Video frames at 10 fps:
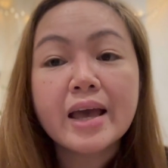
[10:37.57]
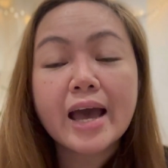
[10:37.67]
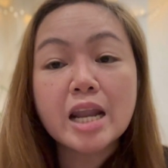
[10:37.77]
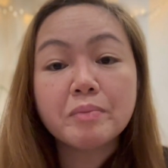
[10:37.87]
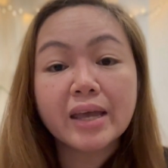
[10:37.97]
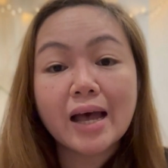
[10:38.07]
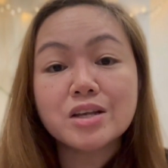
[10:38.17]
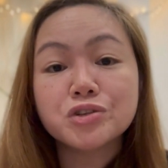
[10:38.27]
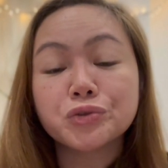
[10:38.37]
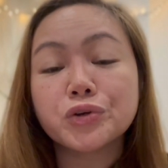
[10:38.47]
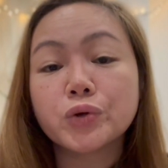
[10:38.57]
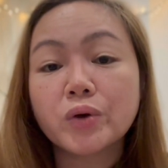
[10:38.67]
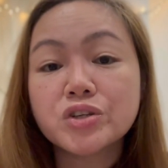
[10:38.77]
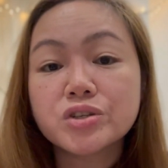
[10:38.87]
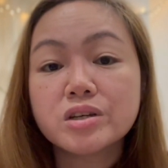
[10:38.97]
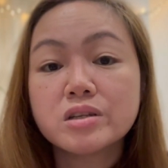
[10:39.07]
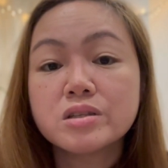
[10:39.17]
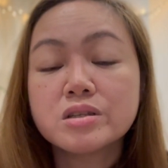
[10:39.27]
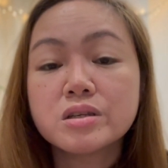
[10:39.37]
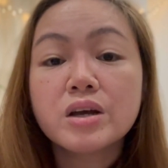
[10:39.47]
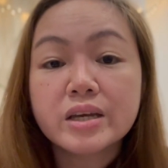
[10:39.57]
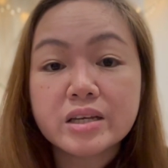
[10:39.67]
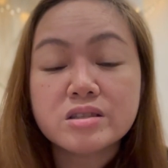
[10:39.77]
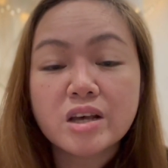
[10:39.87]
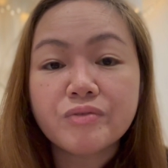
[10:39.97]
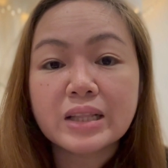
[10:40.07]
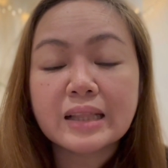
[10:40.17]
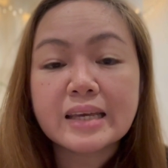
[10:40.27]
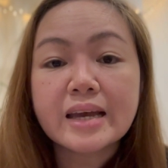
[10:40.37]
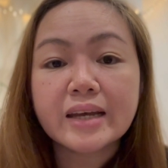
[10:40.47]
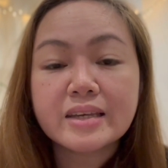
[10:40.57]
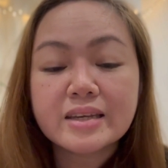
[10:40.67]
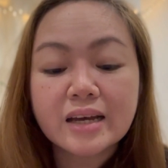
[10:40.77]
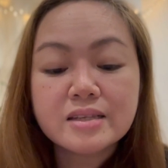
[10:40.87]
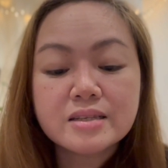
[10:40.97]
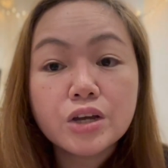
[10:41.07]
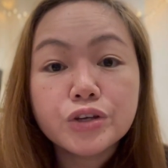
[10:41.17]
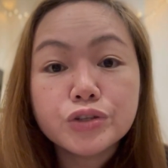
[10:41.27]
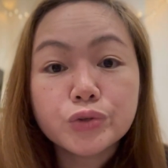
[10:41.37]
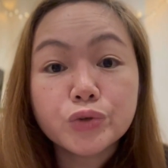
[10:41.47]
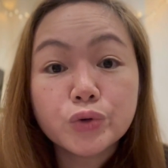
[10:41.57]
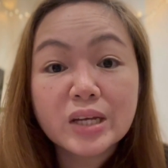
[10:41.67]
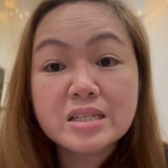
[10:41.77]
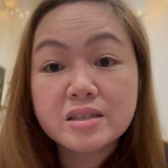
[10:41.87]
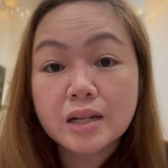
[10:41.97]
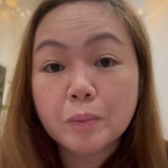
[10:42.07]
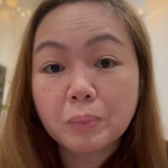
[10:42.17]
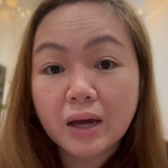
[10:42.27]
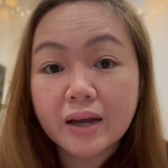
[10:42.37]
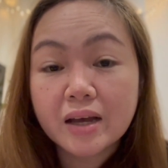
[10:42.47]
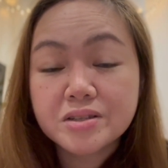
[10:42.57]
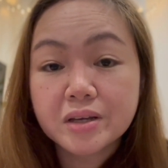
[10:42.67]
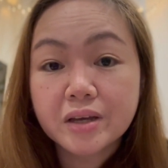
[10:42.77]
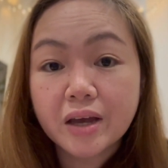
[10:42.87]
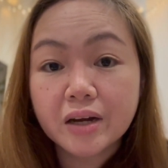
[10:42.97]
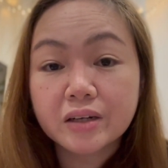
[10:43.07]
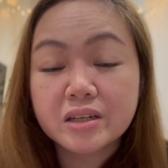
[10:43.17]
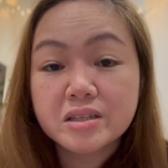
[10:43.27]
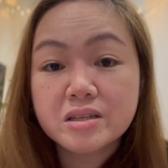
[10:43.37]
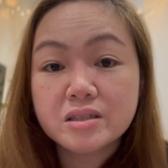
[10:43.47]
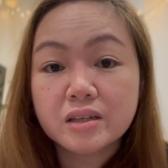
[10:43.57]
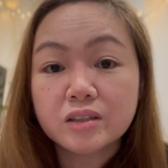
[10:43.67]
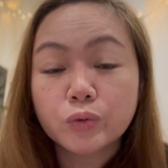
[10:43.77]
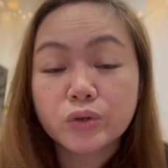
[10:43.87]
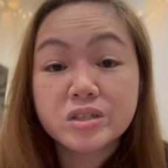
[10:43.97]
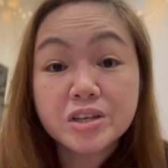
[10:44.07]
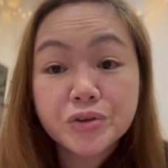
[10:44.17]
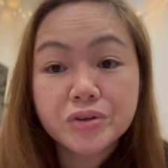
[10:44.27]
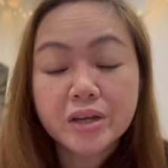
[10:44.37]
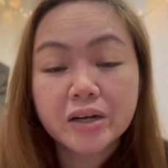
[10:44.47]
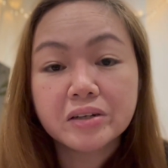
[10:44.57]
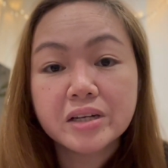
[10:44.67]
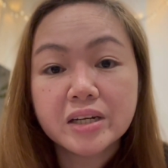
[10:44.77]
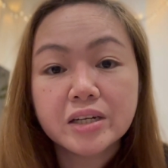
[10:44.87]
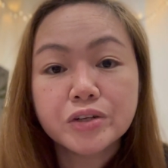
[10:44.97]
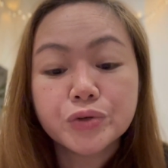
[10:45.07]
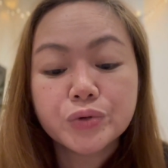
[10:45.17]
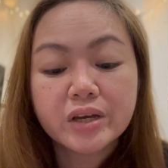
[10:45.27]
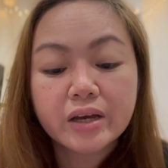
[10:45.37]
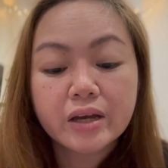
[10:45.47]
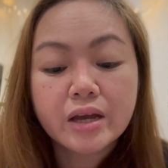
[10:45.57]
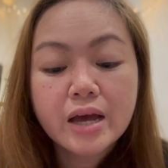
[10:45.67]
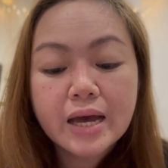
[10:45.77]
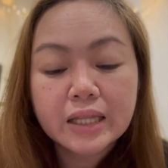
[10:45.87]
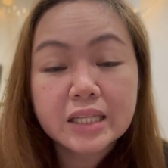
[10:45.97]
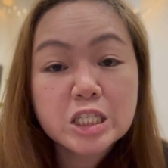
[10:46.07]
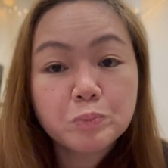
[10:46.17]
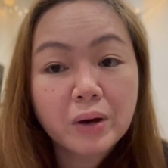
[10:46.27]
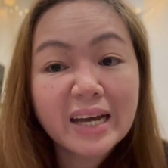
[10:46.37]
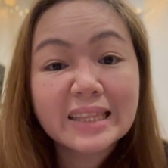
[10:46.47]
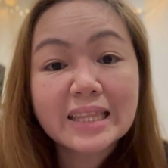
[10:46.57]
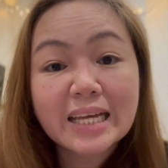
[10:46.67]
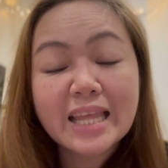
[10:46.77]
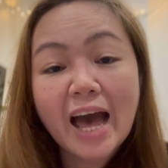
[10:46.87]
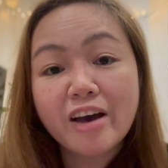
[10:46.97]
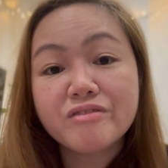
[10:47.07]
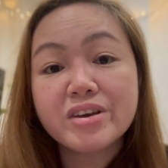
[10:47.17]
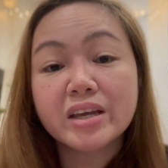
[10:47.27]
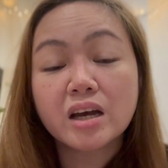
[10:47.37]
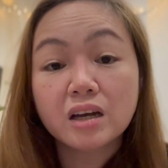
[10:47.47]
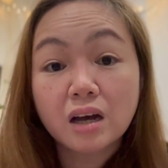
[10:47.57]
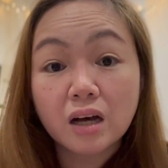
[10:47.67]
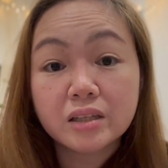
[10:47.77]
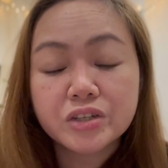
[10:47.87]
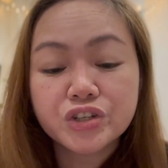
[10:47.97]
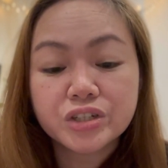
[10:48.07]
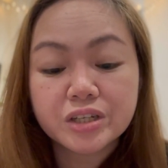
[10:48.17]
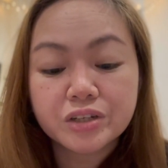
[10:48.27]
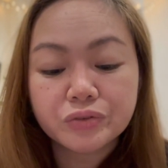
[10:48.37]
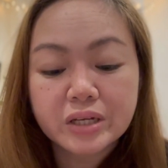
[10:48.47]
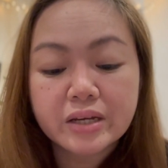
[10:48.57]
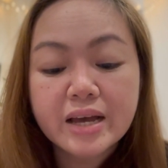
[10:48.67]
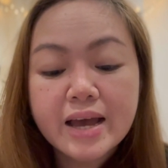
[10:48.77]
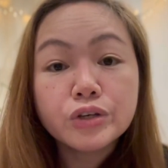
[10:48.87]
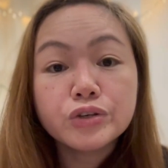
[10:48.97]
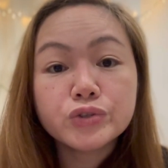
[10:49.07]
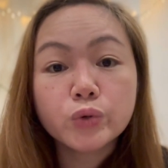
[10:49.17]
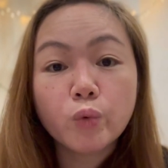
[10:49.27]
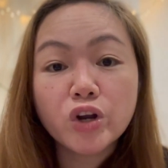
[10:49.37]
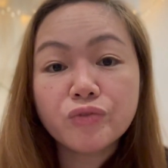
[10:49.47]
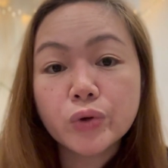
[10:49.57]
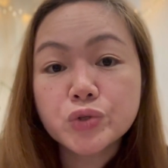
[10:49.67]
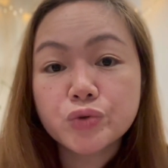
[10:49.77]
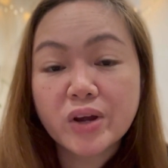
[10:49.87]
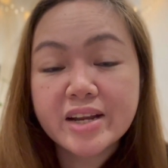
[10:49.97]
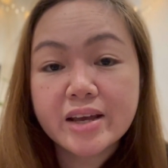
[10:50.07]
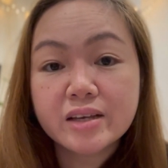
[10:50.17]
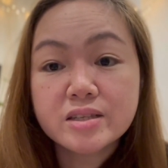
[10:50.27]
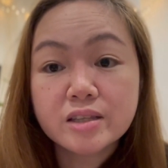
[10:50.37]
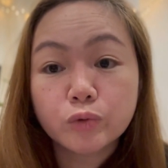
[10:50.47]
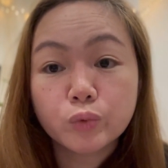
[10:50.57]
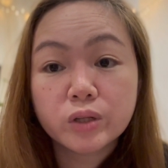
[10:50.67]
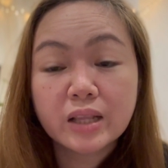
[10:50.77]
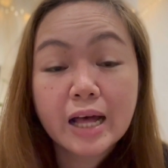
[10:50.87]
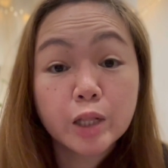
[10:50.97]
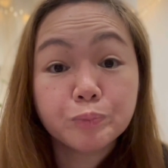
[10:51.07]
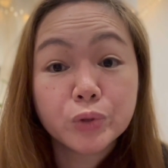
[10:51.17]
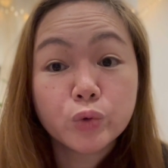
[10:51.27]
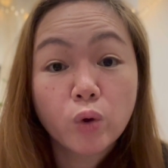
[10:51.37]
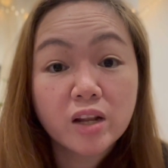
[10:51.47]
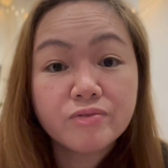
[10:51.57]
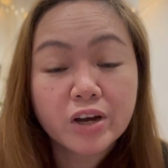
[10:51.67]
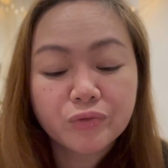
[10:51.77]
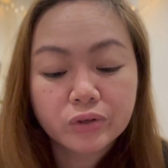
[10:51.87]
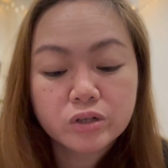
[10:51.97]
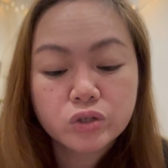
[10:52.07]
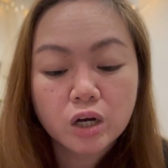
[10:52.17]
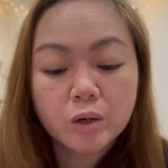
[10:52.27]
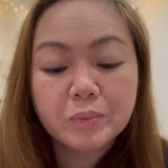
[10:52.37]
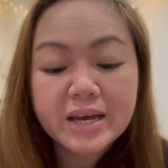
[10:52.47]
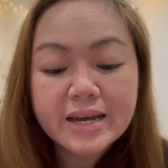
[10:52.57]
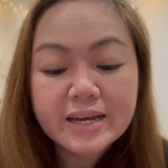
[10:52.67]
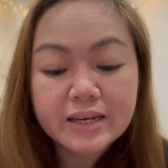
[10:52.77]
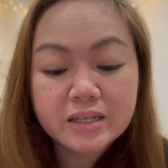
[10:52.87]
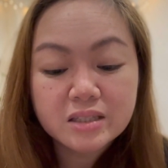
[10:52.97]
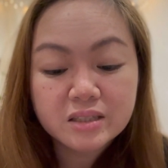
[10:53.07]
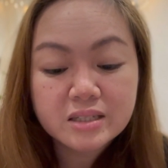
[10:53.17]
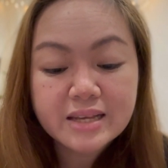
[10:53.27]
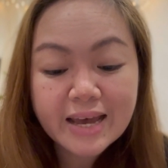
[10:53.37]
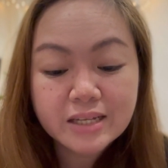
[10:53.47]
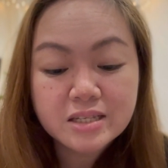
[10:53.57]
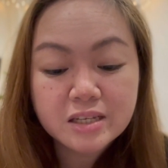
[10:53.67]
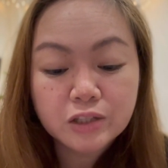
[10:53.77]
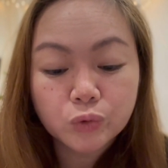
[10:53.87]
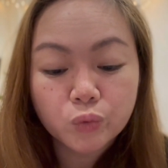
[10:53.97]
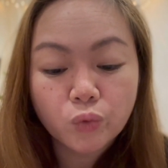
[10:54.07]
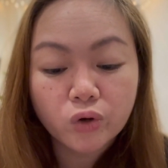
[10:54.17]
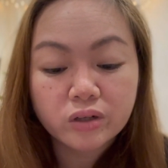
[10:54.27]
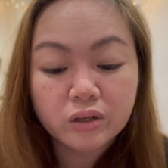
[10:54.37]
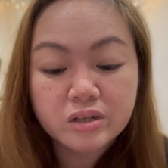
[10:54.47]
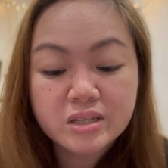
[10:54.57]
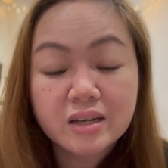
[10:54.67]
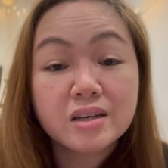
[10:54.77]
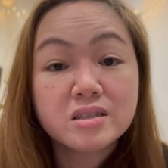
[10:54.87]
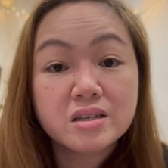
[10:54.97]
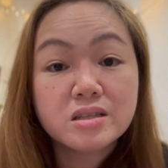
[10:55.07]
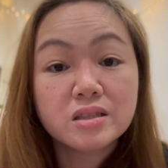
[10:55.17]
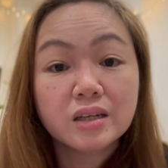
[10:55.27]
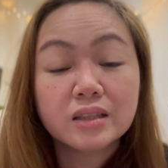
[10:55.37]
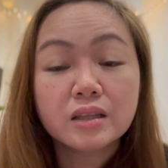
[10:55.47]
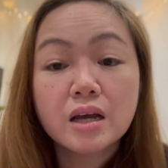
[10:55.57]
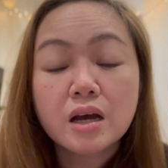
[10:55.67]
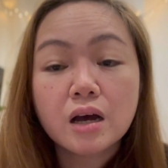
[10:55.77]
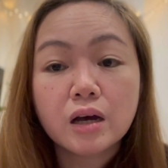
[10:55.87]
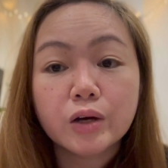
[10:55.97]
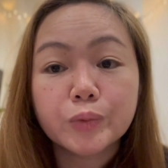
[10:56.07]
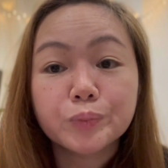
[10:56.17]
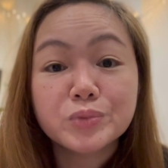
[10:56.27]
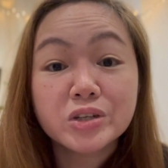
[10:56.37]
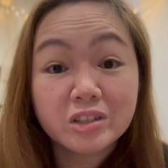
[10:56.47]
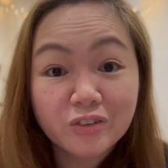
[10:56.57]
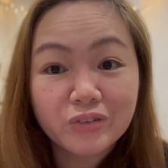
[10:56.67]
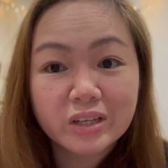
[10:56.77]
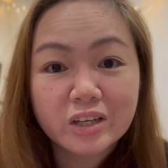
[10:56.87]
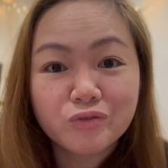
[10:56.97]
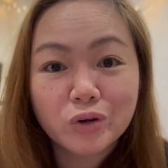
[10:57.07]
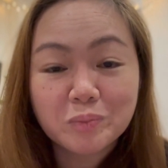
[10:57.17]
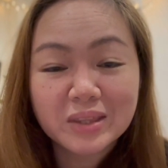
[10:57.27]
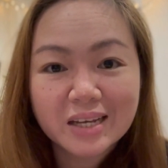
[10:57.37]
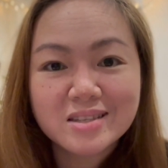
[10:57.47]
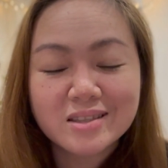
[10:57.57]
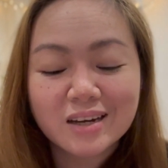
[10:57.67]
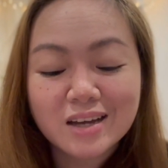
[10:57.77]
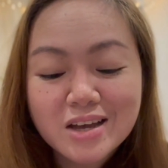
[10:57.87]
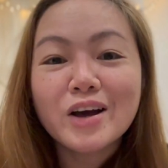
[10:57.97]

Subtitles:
And my answer to your questions is definitely a yes. So you can still apply as a care assistant or senior carer here in the UK despite not having a college degree. So one of those trainings that will help you qualify for the job is this NC2 or Nursing Assistant certificate from TESDA.